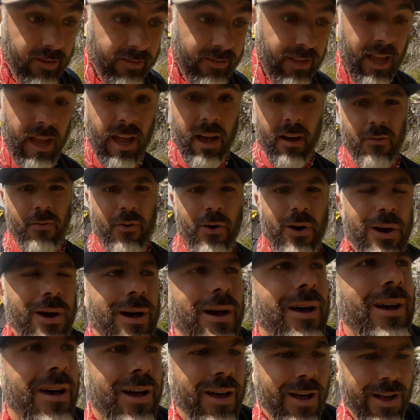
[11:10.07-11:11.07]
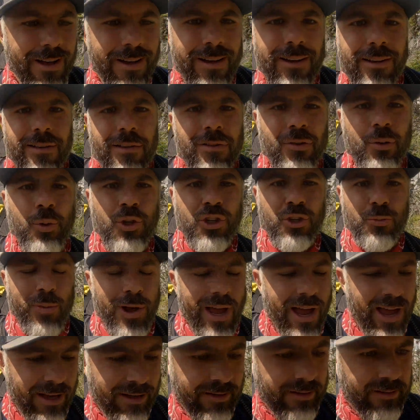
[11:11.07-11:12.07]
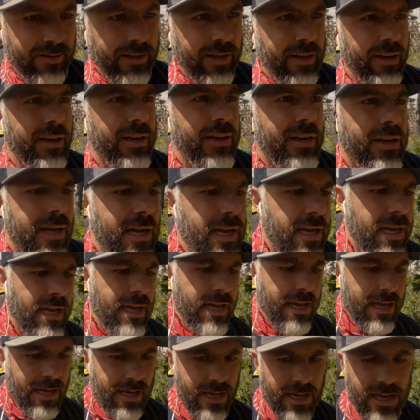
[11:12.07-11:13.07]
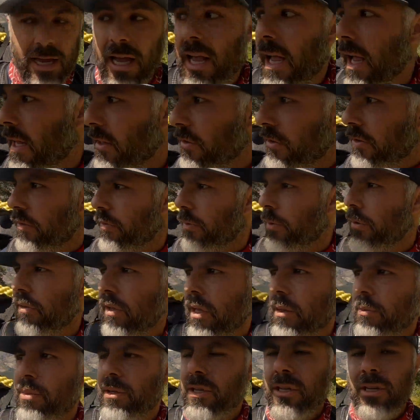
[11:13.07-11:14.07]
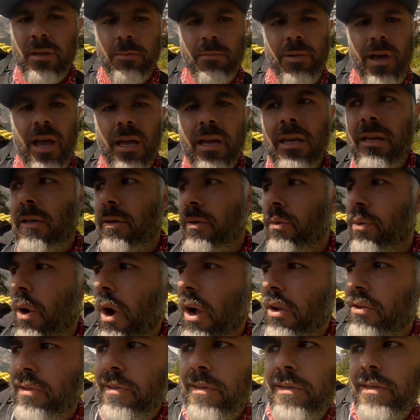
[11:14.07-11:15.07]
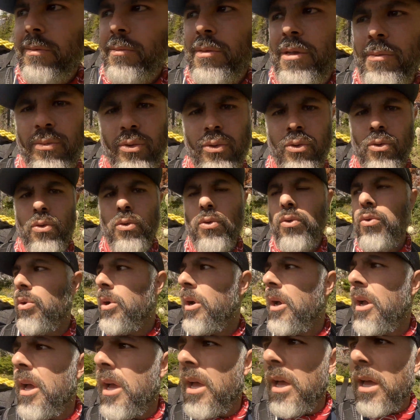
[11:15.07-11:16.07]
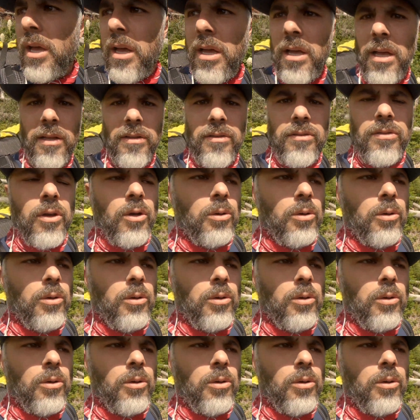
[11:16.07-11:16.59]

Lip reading: to have the switchbacks, and just feels like being back in Washington. I mean, that's so